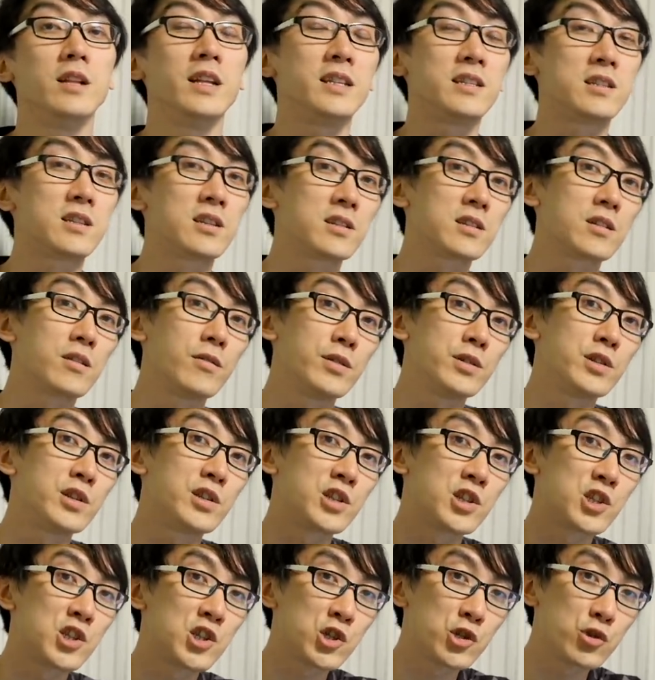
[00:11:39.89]
It's just going to
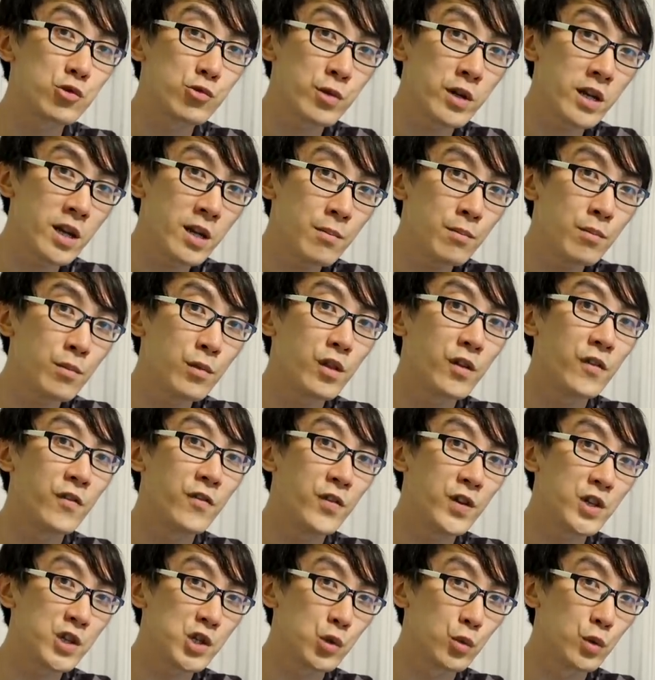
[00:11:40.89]
stream the
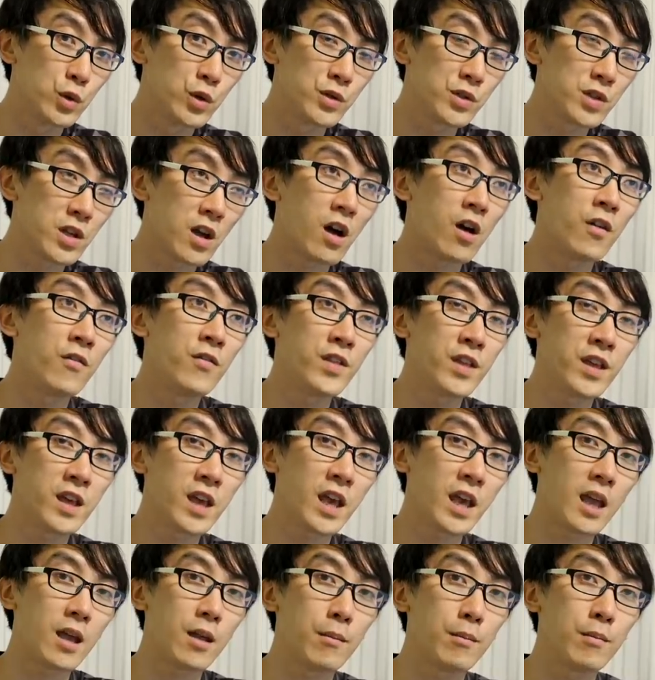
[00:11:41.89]
visuals of the
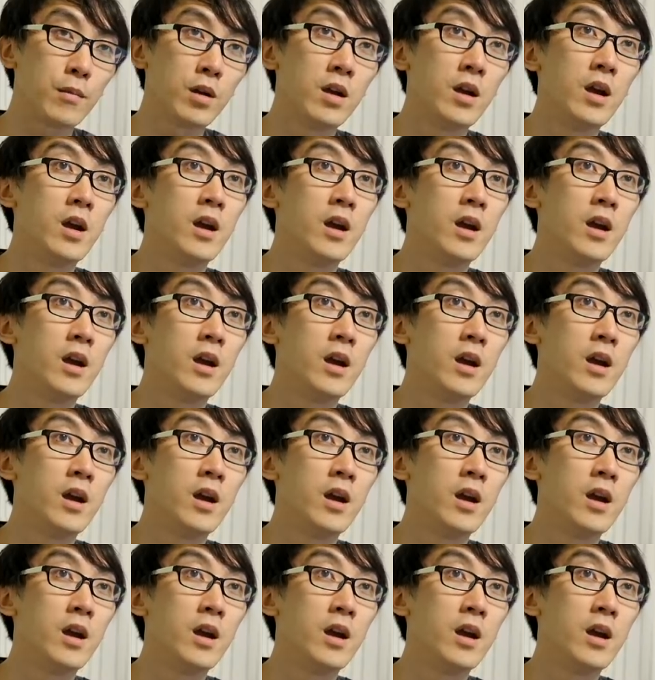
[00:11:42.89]
game